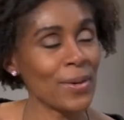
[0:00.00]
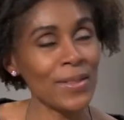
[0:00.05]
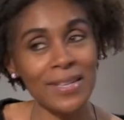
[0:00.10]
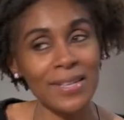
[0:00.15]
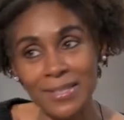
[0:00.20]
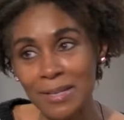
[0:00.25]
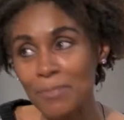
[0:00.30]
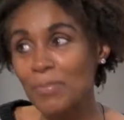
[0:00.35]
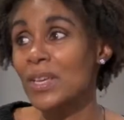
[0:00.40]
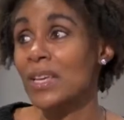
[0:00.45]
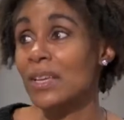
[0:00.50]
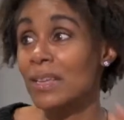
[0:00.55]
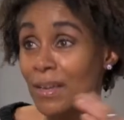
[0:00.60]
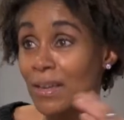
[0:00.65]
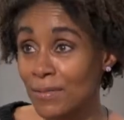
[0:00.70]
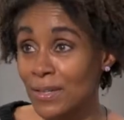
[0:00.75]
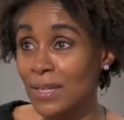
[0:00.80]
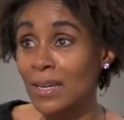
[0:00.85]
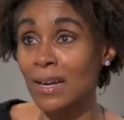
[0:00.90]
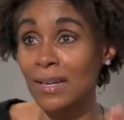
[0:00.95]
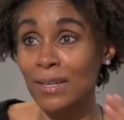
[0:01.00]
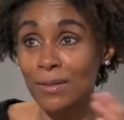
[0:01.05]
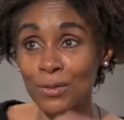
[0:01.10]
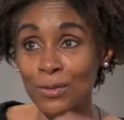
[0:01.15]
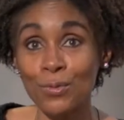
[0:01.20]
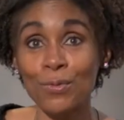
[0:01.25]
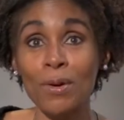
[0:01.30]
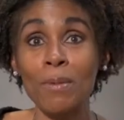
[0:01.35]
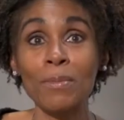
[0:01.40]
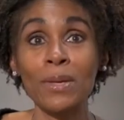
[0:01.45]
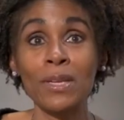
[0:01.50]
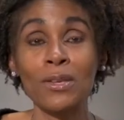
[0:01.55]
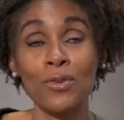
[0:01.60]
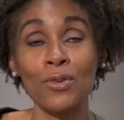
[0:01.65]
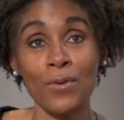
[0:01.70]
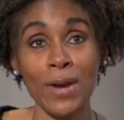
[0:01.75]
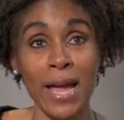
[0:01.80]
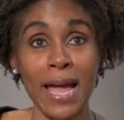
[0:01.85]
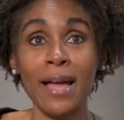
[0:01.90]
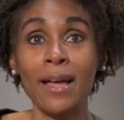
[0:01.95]
and that's something that you have to kind of drum in
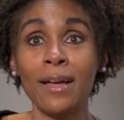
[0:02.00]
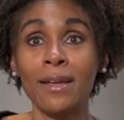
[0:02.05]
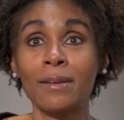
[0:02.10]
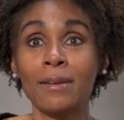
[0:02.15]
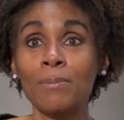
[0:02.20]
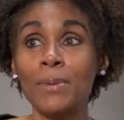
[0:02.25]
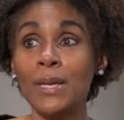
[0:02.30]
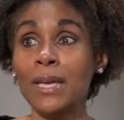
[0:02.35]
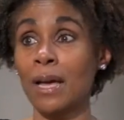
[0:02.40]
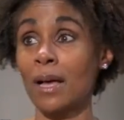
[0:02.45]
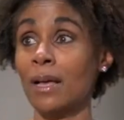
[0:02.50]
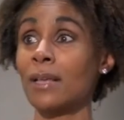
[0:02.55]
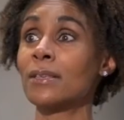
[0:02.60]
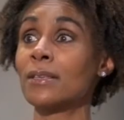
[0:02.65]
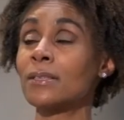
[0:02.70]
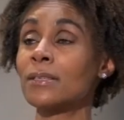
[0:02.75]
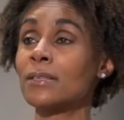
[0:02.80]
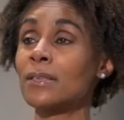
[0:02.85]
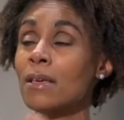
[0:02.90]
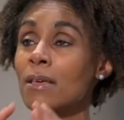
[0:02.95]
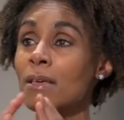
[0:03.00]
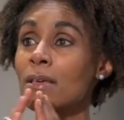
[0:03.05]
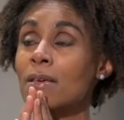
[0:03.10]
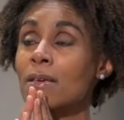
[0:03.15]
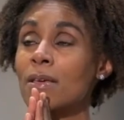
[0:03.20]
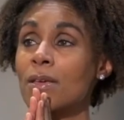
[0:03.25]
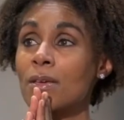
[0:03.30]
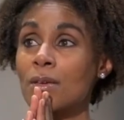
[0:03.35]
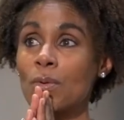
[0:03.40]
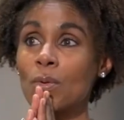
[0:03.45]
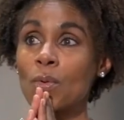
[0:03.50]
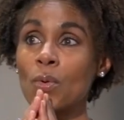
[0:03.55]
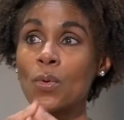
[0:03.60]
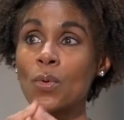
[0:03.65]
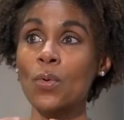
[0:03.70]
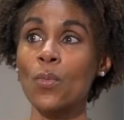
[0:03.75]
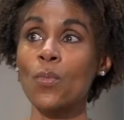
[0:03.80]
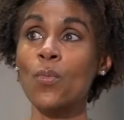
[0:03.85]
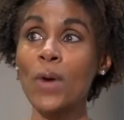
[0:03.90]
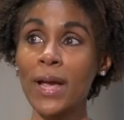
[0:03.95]
your head because
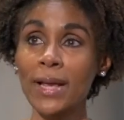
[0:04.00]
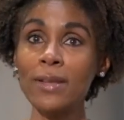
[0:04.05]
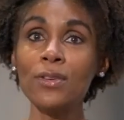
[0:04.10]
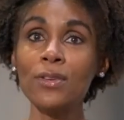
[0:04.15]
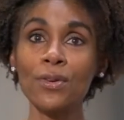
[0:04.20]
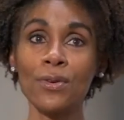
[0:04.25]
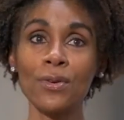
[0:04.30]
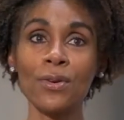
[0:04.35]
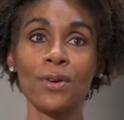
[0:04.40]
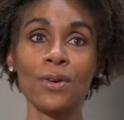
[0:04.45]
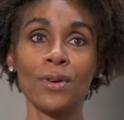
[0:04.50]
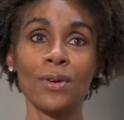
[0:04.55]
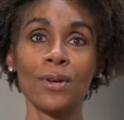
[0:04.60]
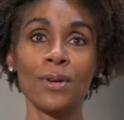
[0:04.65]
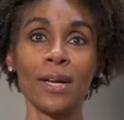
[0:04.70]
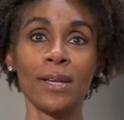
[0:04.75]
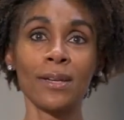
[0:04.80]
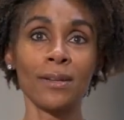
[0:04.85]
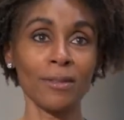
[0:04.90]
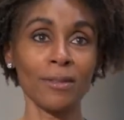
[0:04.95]
when you're an